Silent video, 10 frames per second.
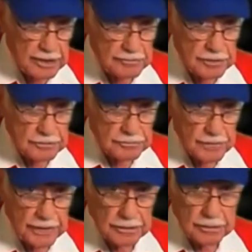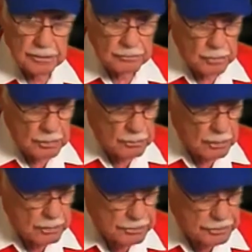heaviest fighter of World
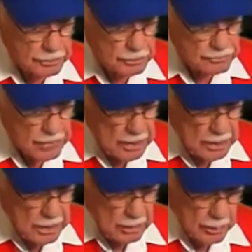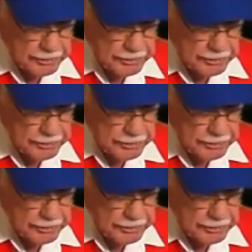War II. When